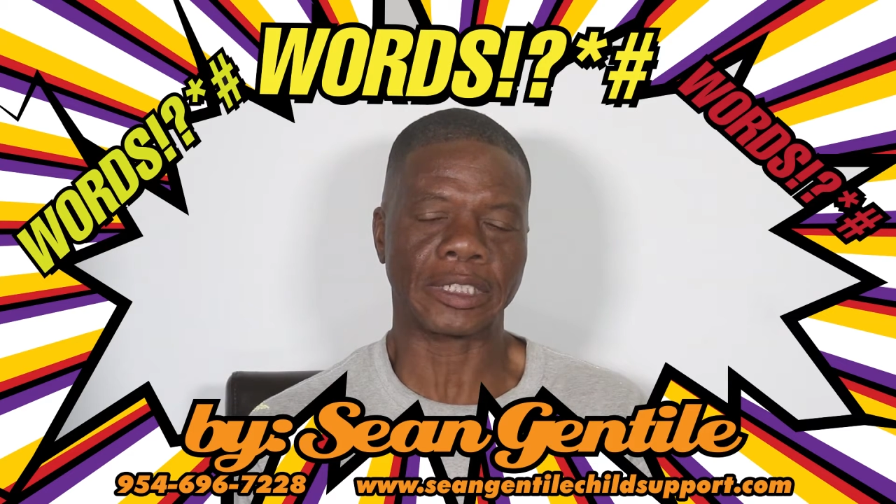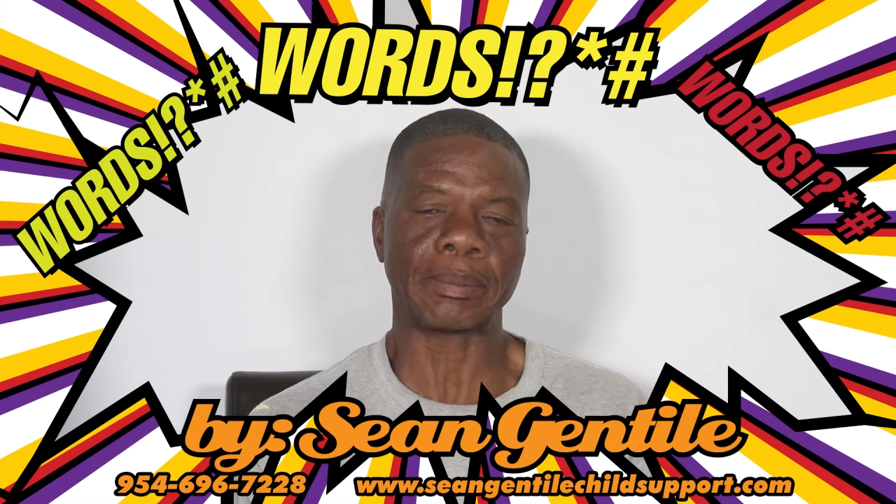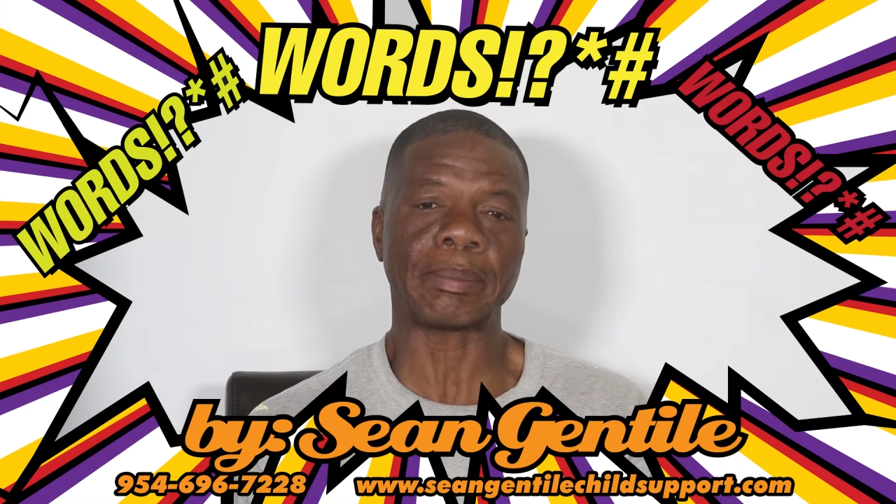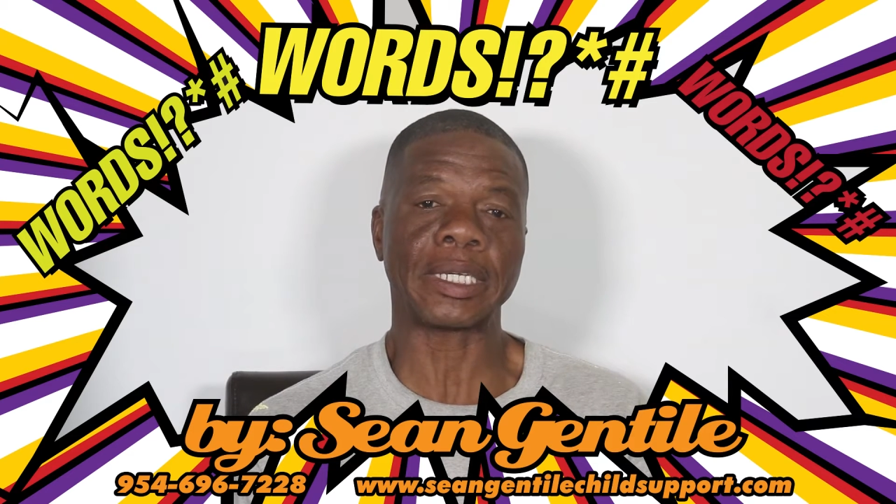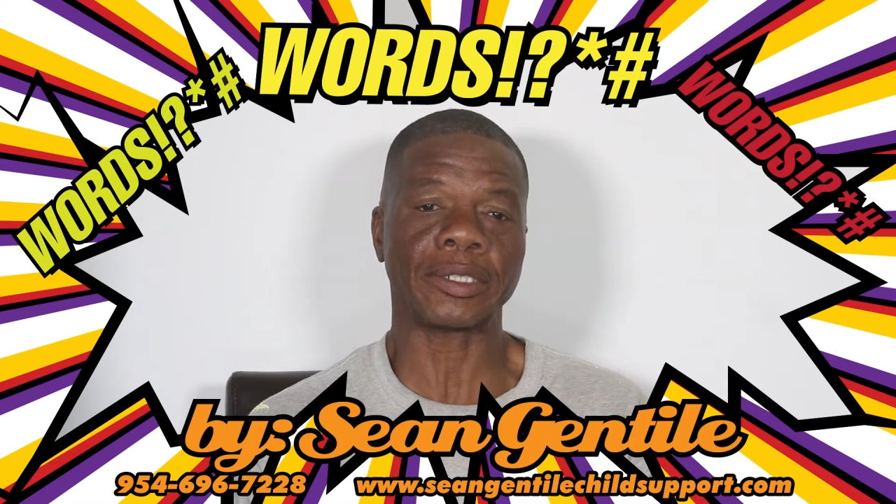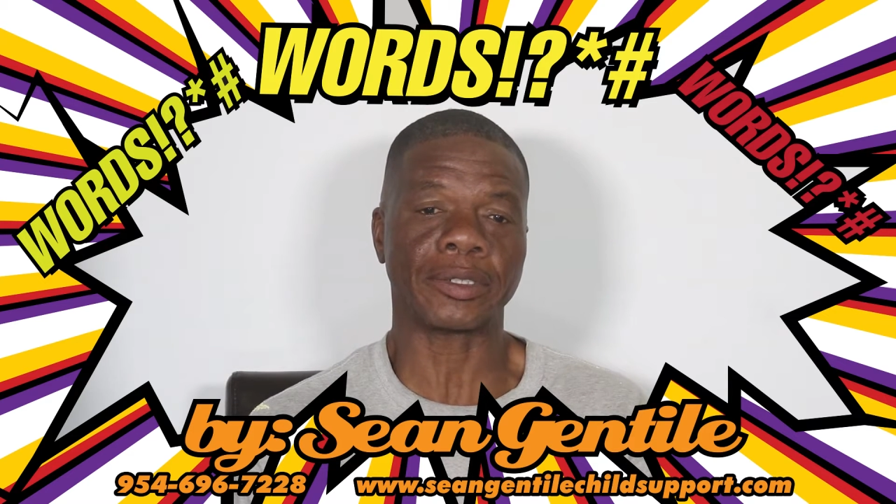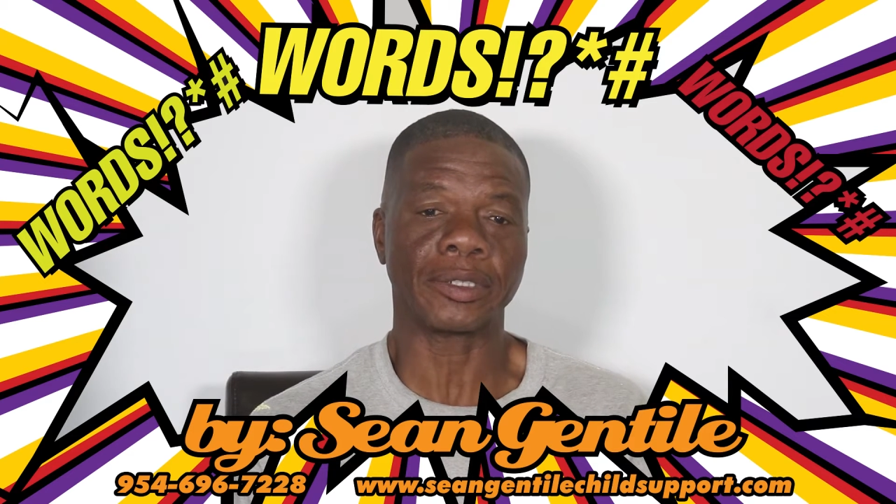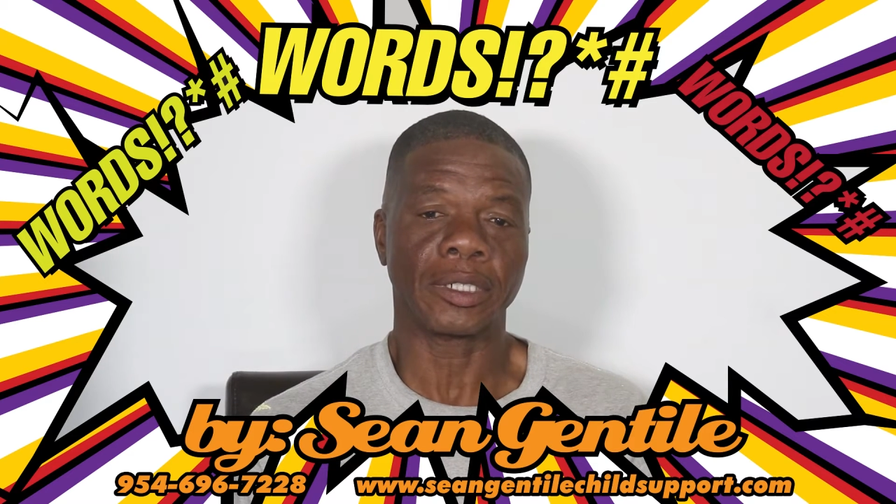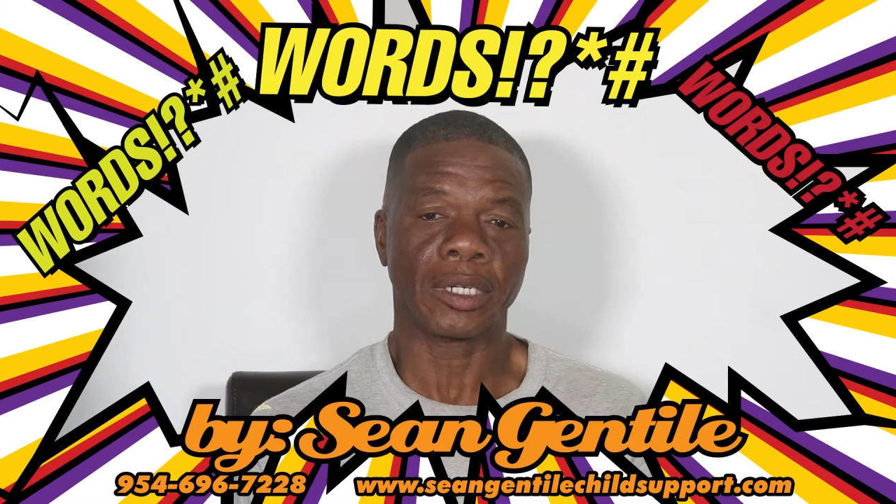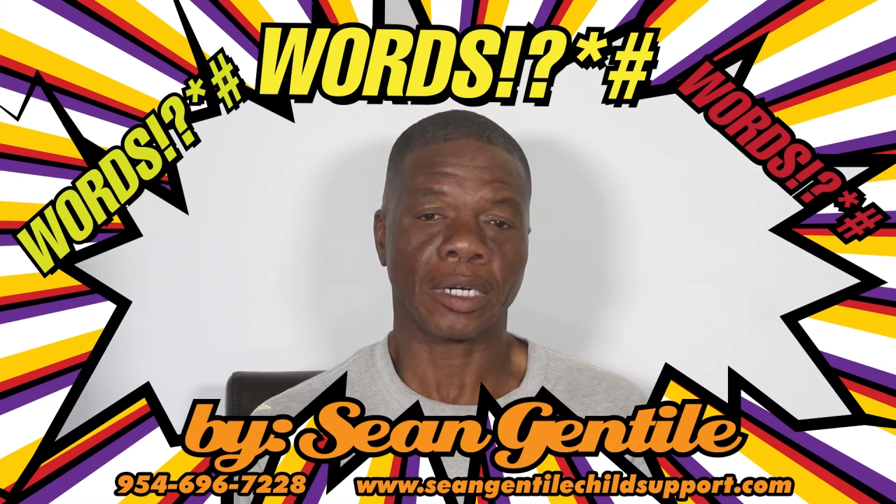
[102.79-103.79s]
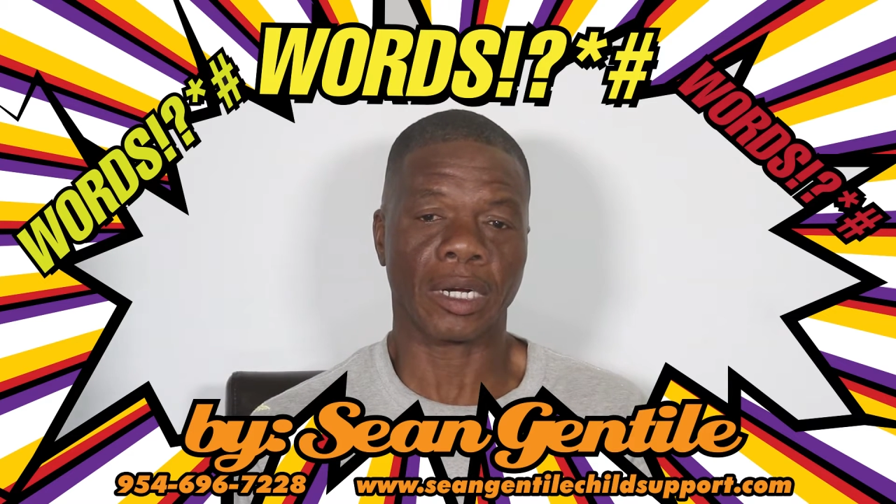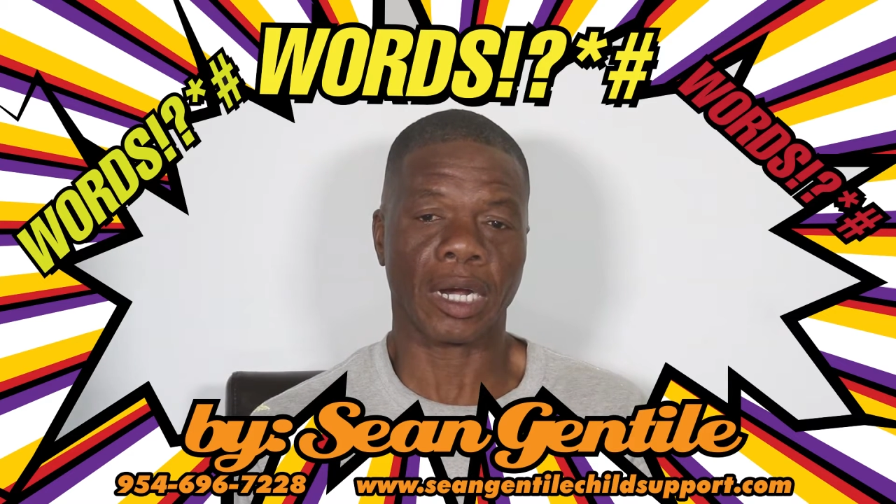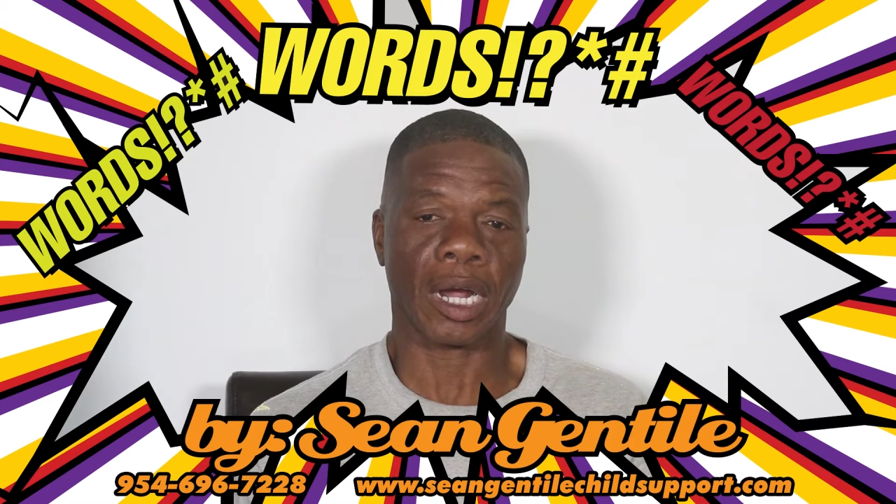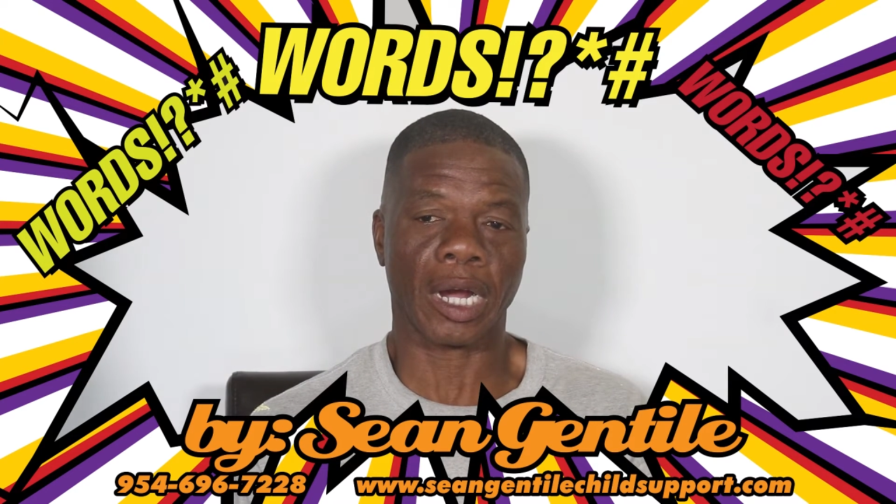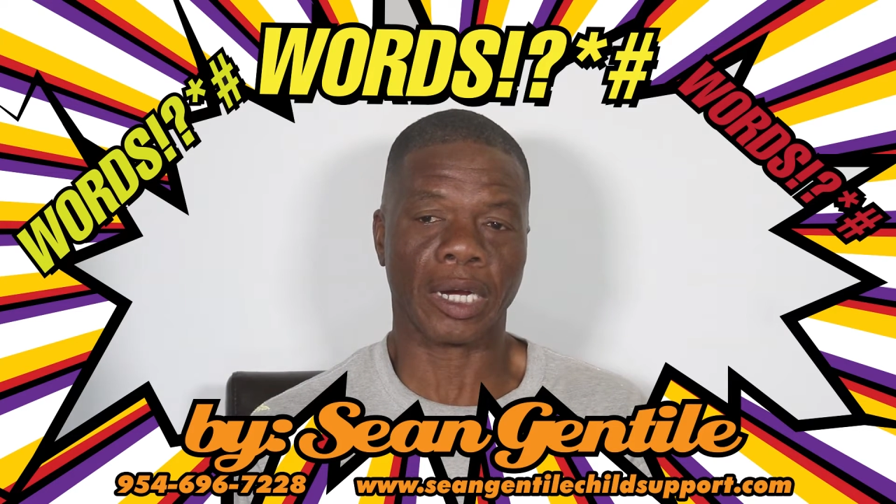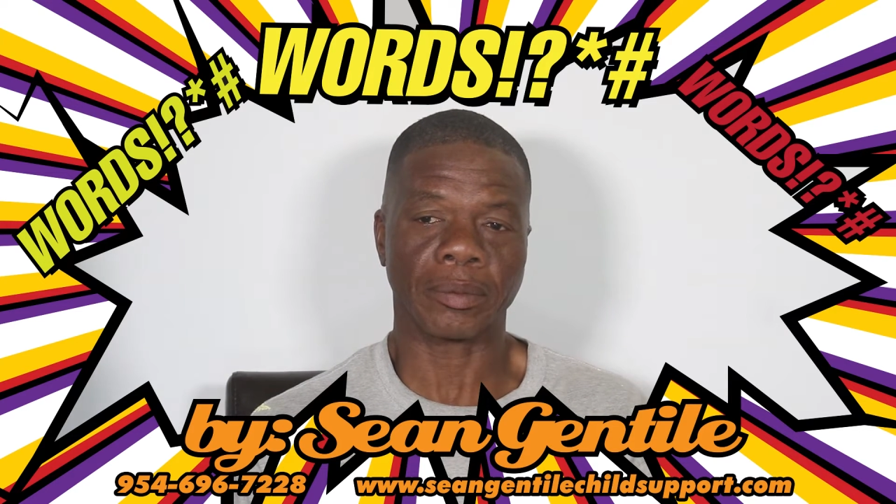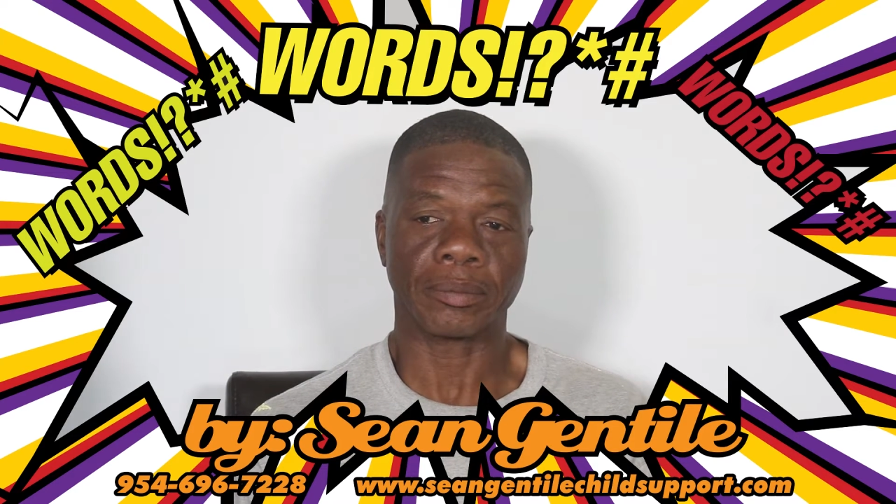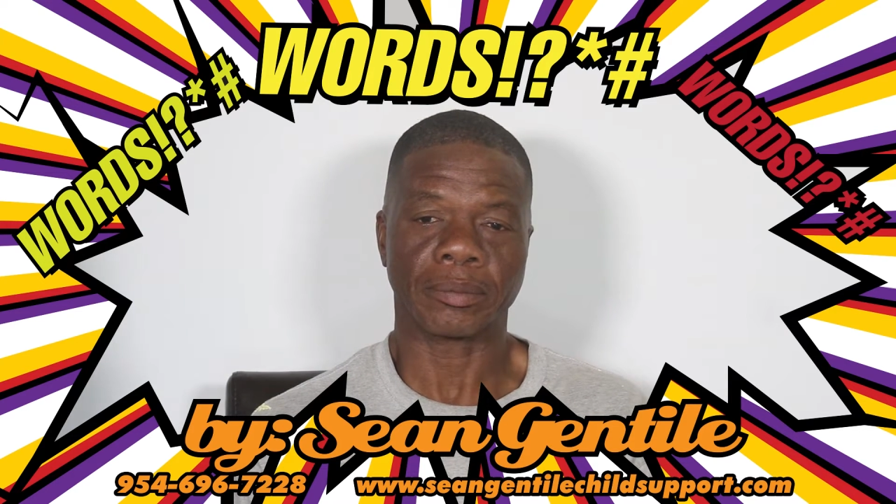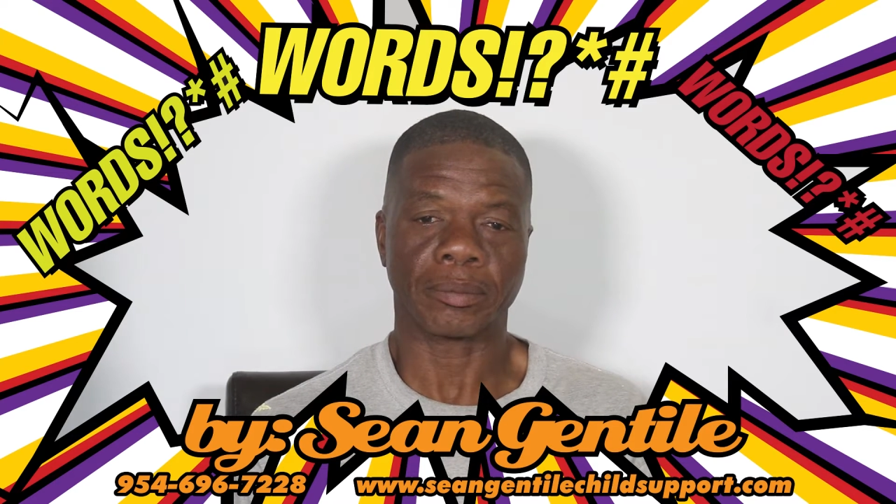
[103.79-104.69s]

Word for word: demeanor uh, our